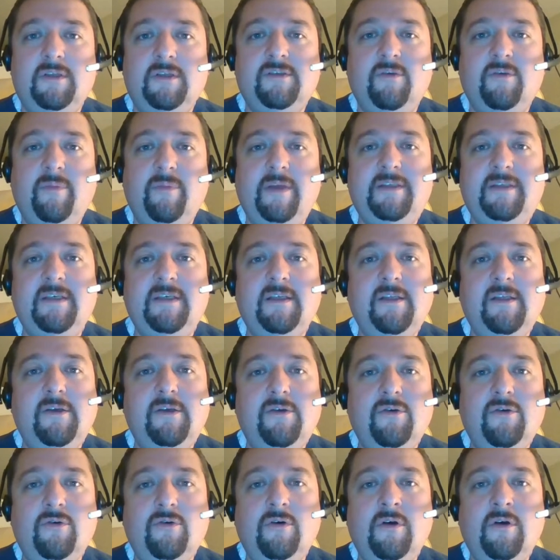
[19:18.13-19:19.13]
So basically
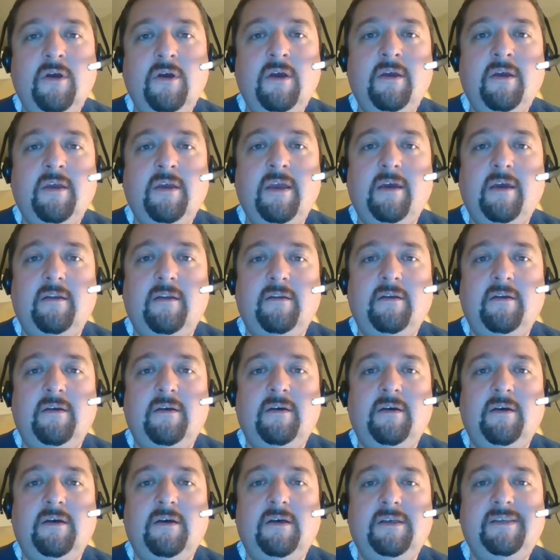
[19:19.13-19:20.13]
you can
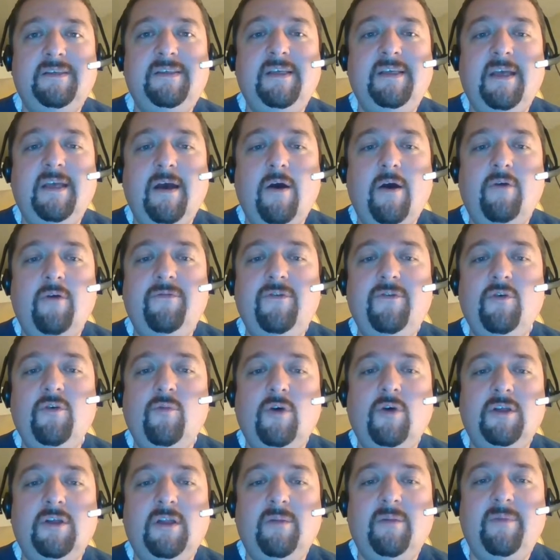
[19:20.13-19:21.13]
see how view
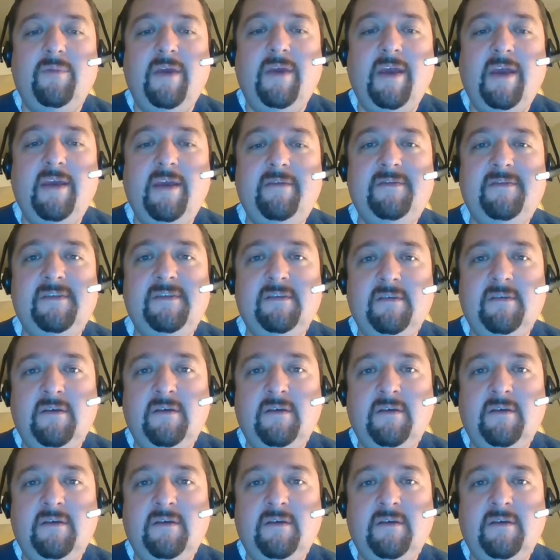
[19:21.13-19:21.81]
model behaves,